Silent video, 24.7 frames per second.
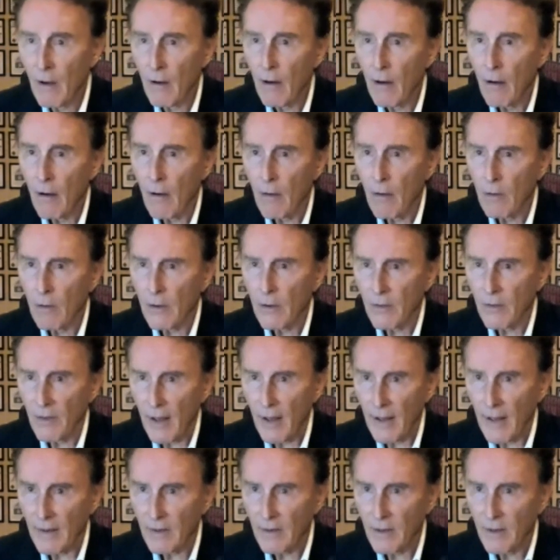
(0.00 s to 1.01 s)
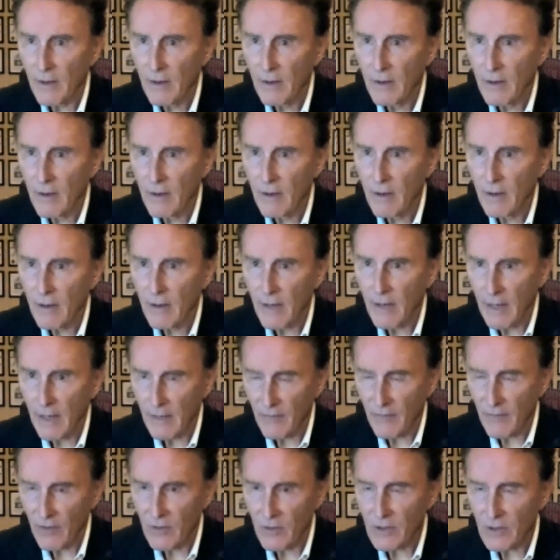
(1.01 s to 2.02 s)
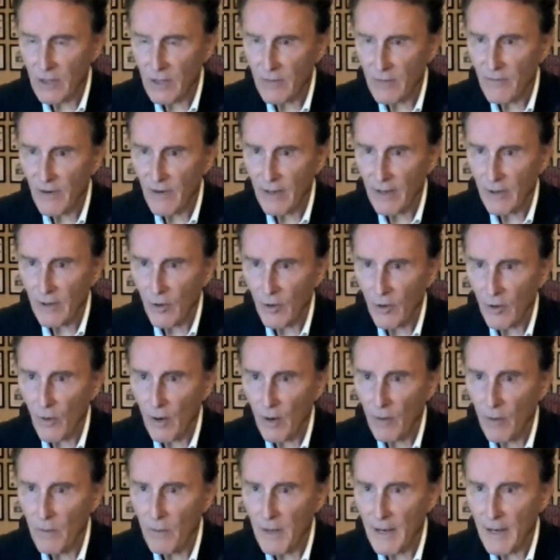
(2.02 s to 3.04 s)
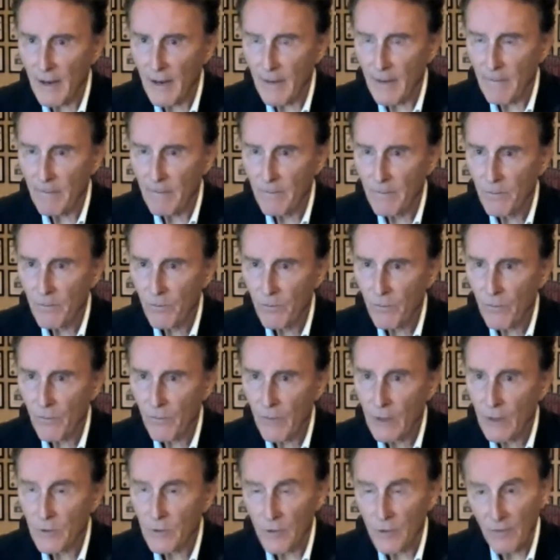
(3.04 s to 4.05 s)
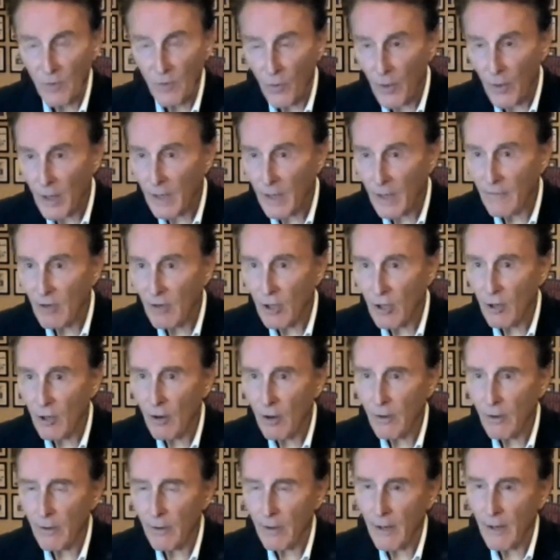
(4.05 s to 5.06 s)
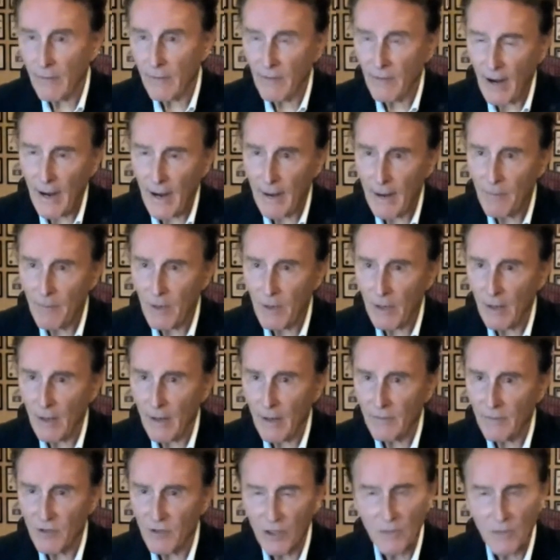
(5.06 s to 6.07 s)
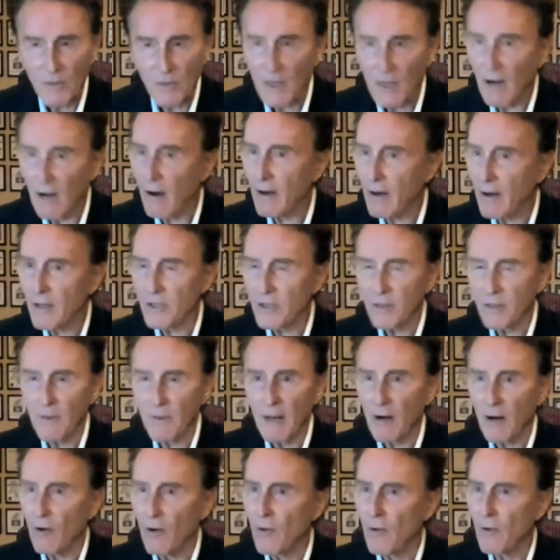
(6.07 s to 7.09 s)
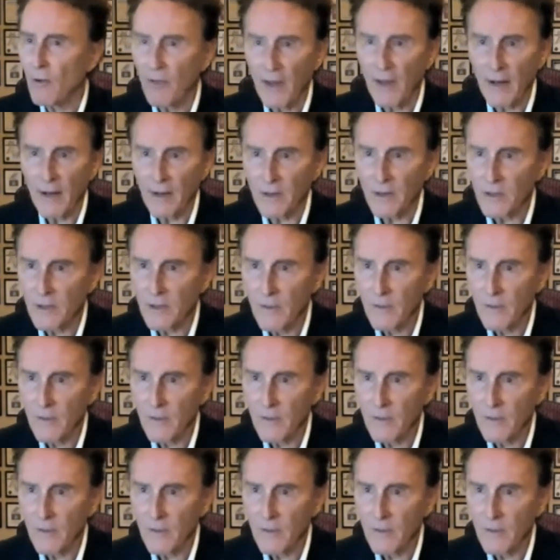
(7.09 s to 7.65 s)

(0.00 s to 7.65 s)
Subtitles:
All of that can adversely affect our well-being. So if you want to live a longer life, a happier life, just be honest about all things.